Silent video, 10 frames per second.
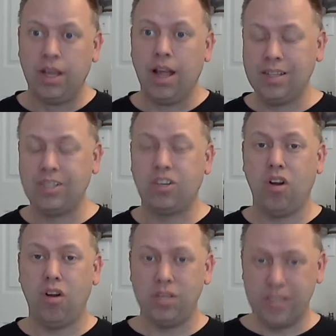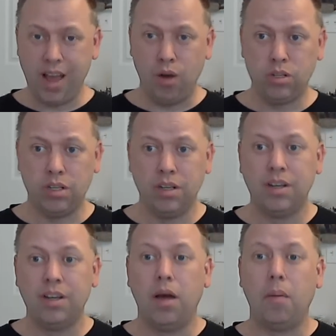As it turns out,
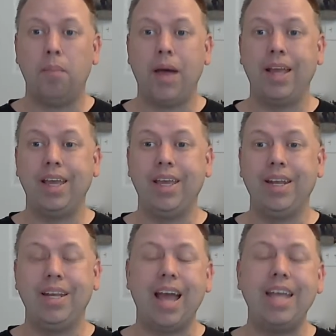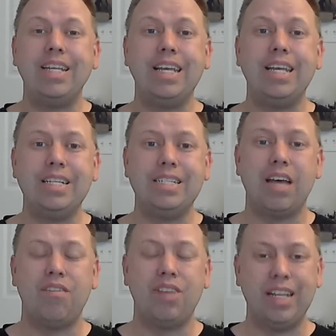back in
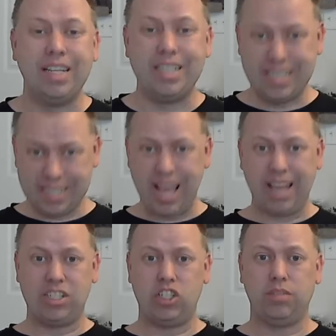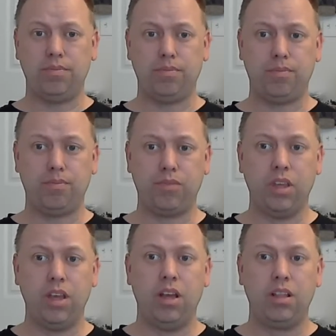1976,
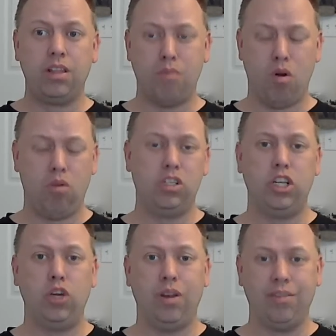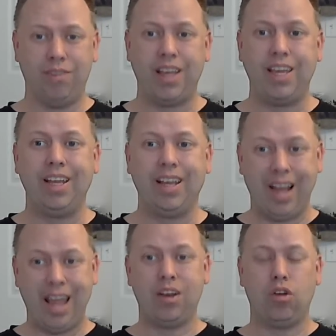the Mars 2 and Viking
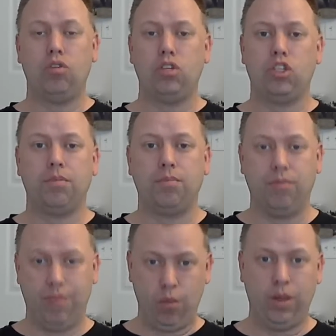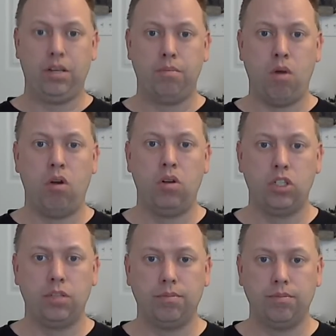landers that went to Mars